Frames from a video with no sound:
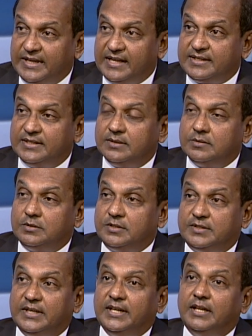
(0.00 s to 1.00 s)
tax in
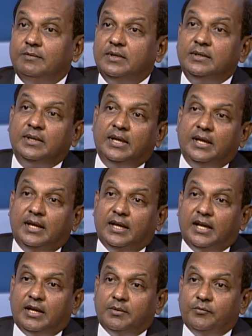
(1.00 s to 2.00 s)
2011,
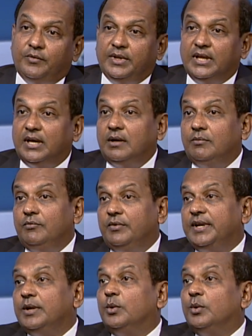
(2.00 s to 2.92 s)
and we are very